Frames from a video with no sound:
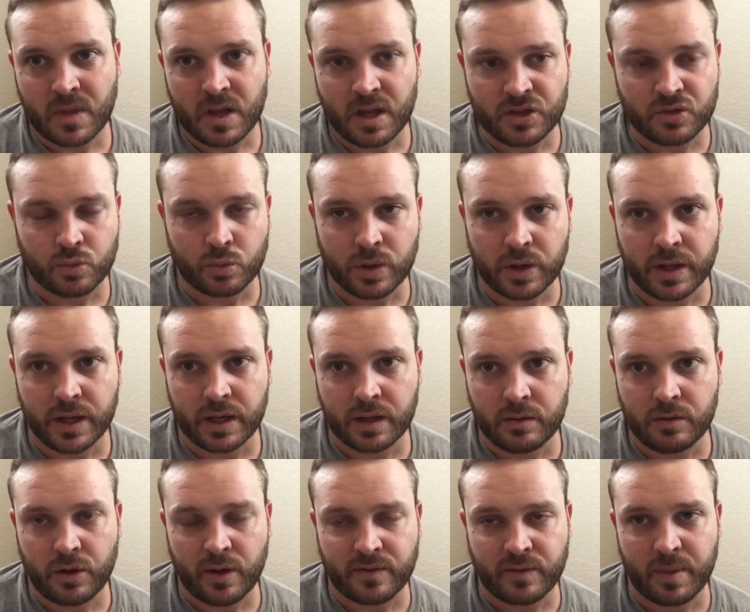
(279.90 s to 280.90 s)
it's really,
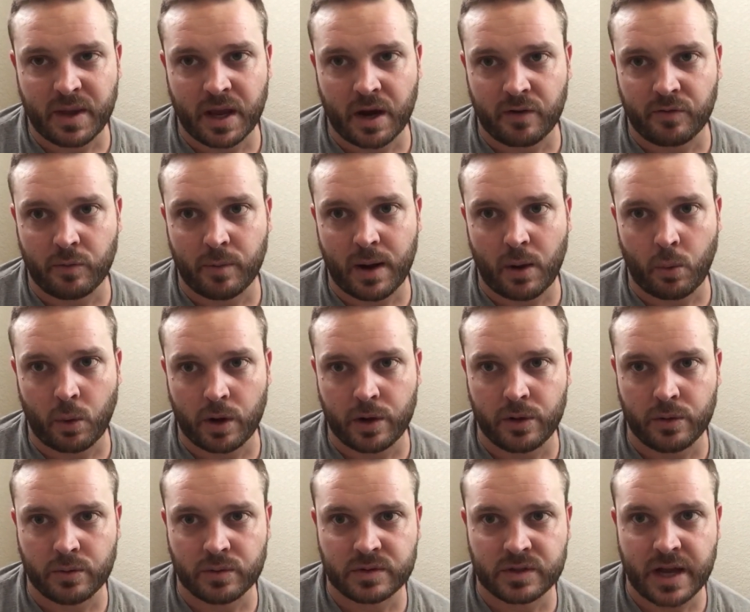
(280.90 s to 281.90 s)
you have to be careful about where
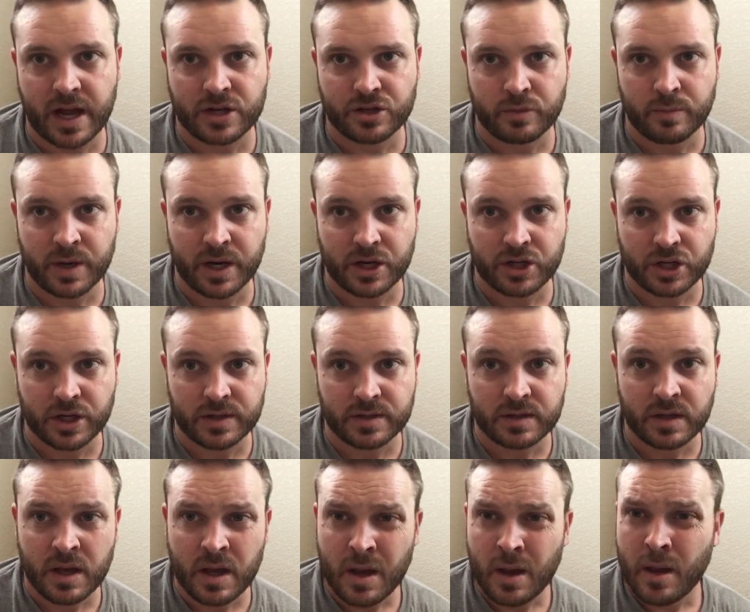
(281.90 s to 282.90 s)
you stash your
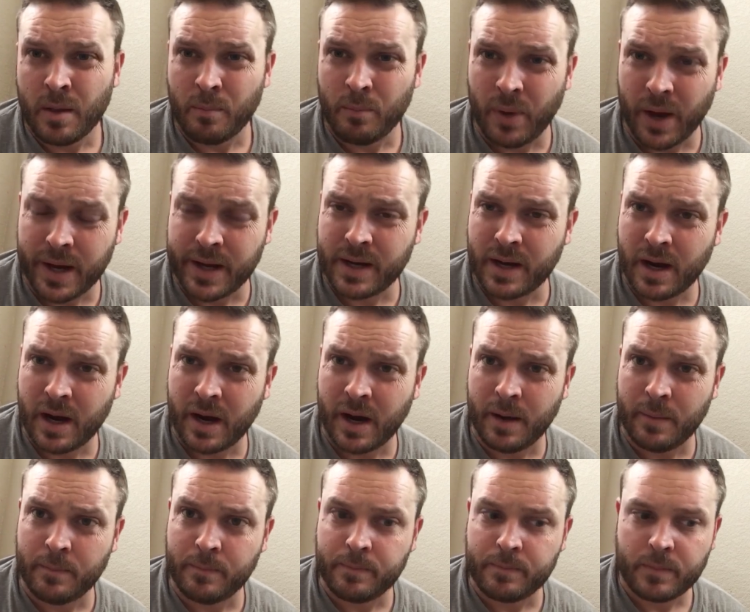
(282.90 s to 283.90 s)
munitions.
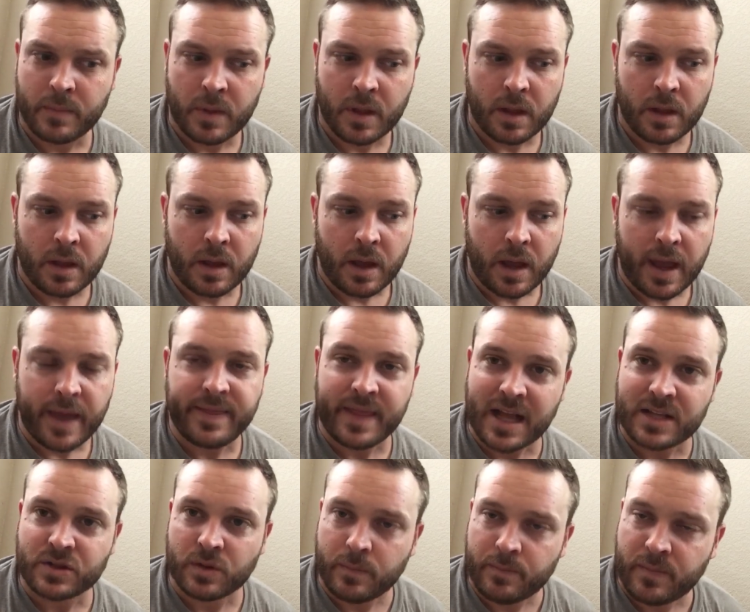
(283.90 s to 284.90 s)
And
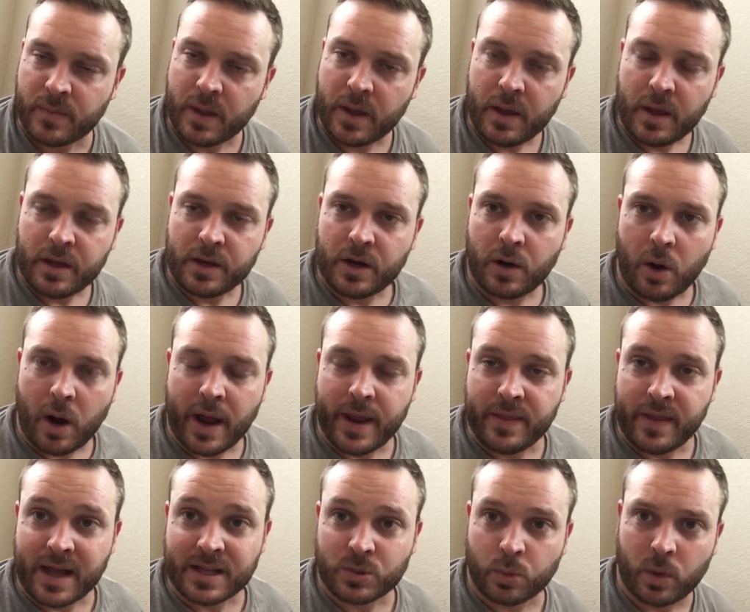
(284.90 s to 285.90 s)
that's,
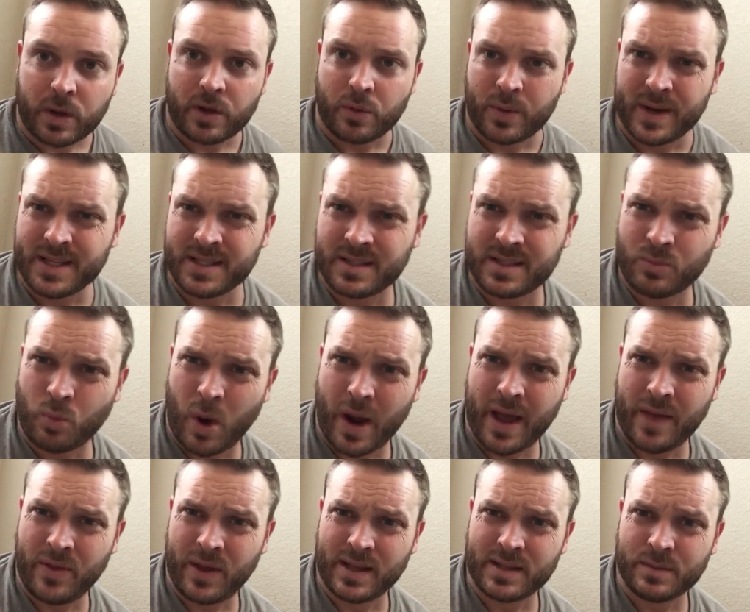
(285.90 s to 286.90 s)
and that's one of the reasons why
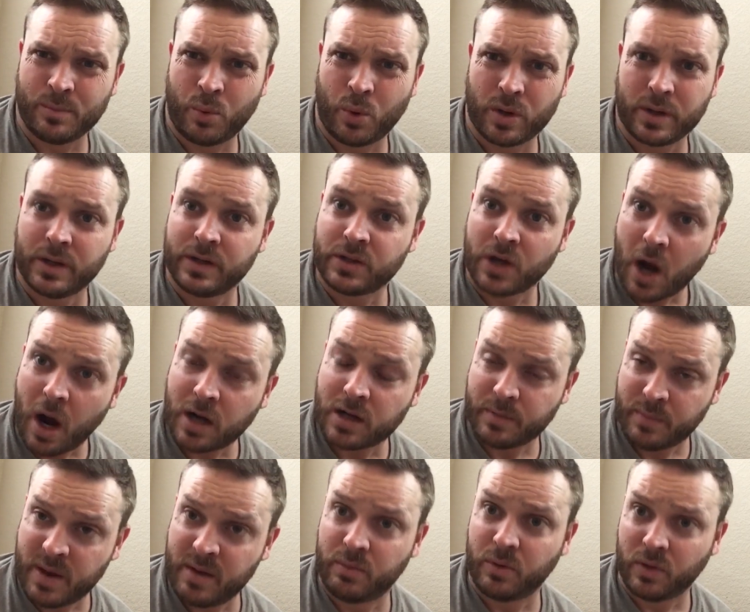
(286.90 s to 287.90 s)
I think it's important to talk to
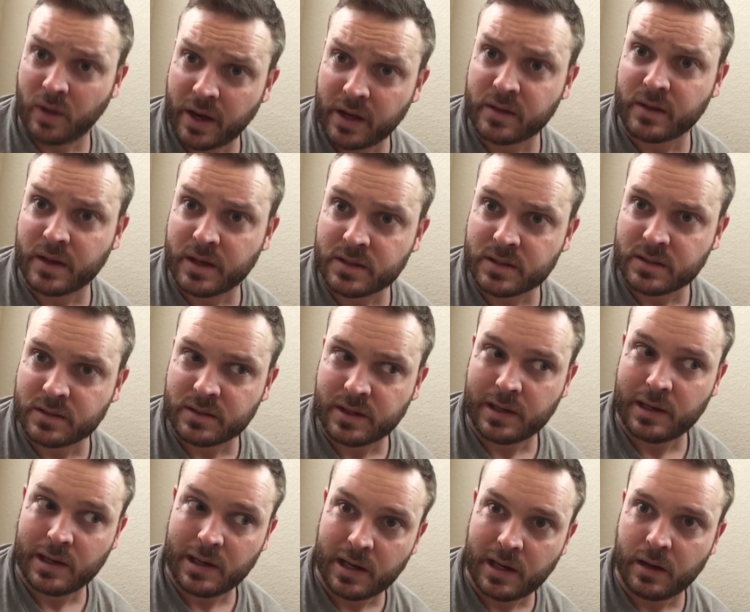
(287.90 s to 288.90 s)
people like this and say,
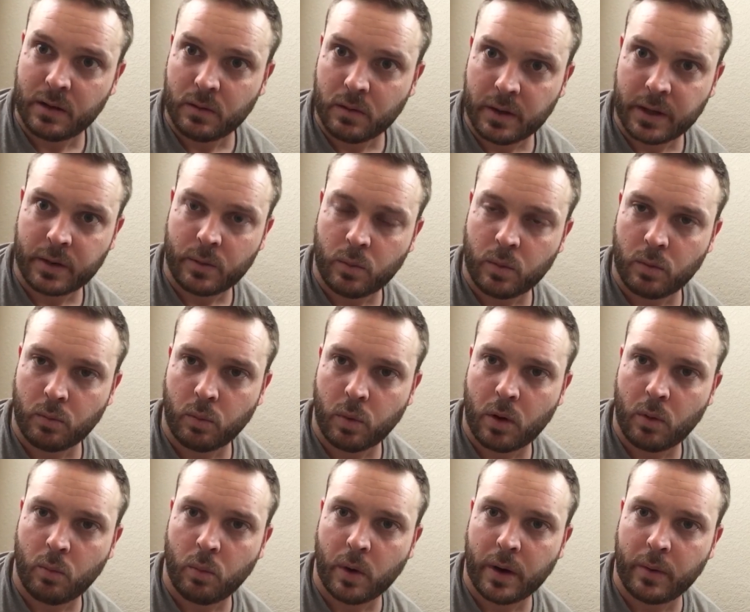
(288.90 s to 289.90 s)
hey, like,
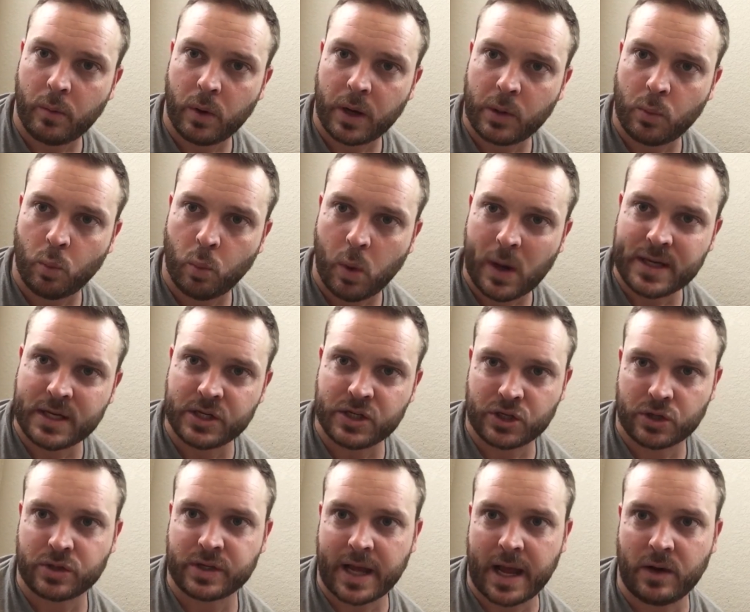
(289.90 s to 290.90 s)
what does
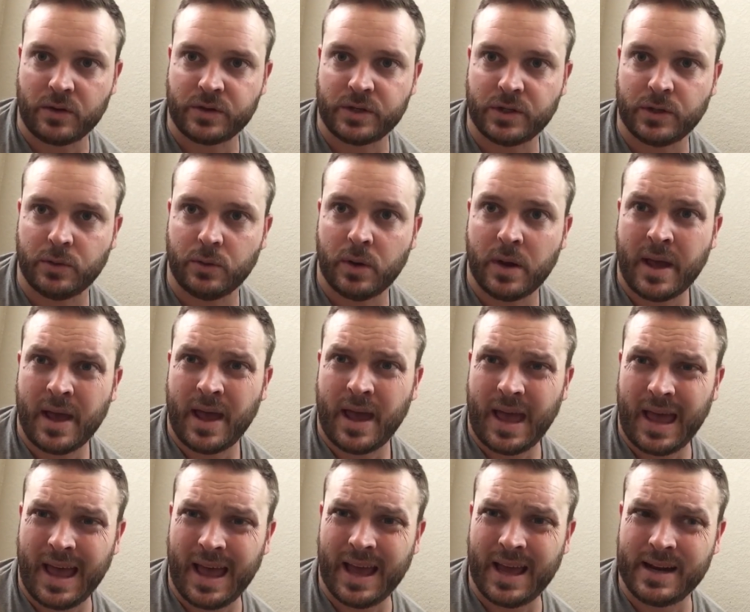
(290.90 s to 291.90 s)
your town do?
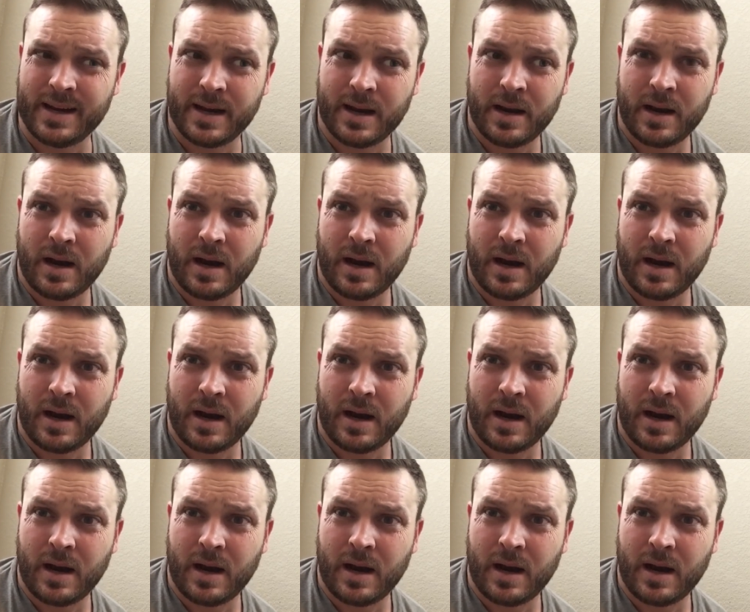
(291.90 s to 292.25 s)
And